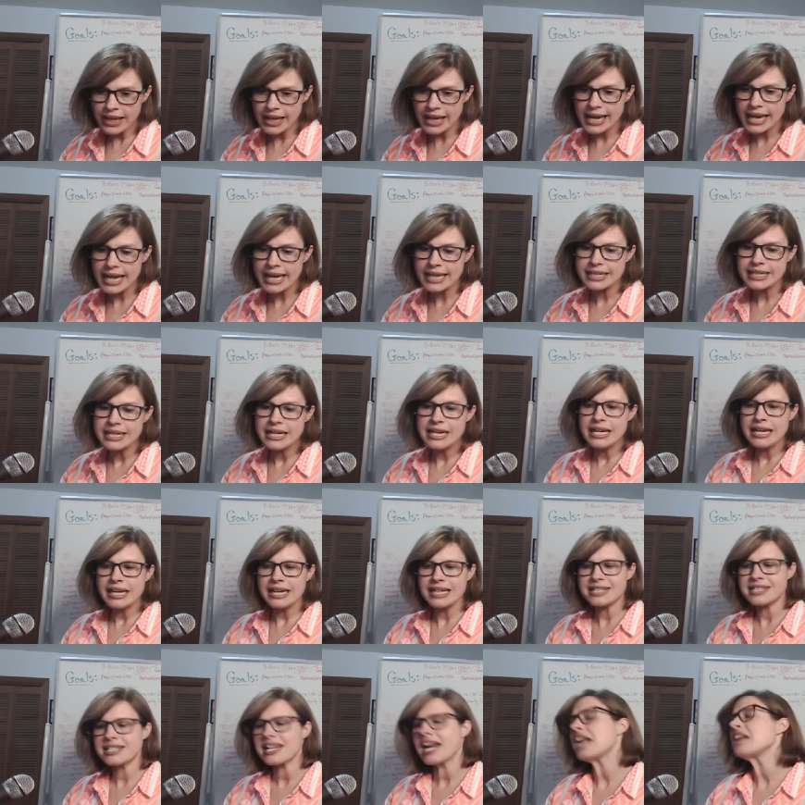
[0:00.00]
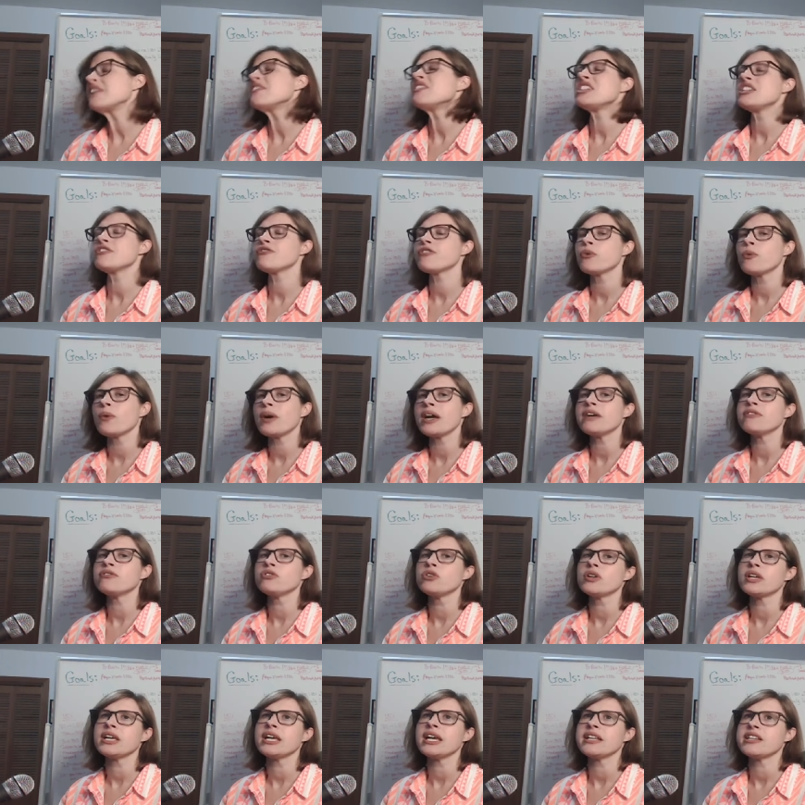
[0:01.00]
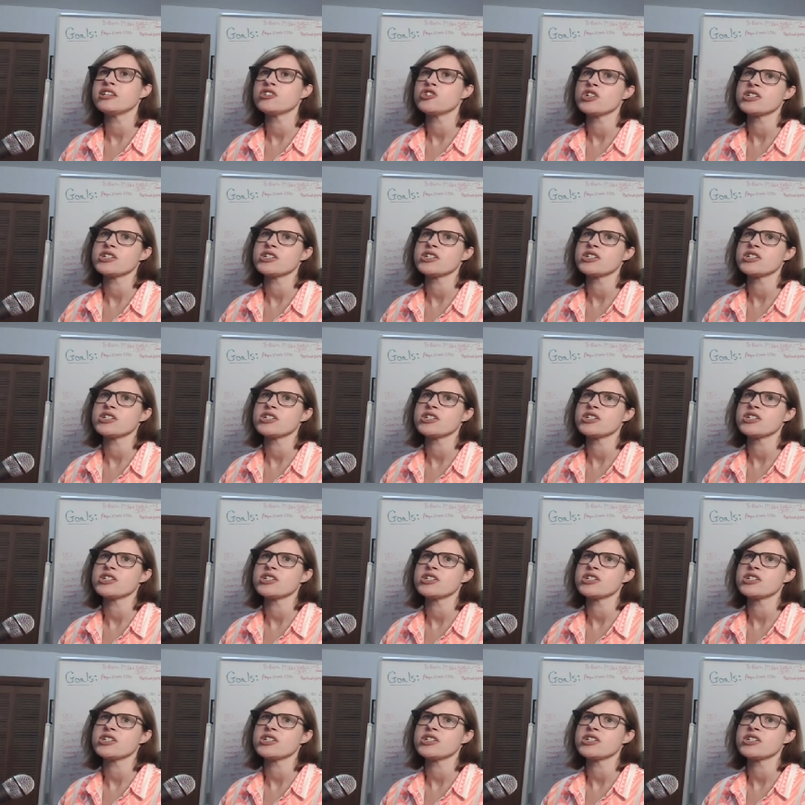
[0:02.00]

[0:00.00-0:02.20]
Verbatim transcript: And it's kind of a different way of looking at the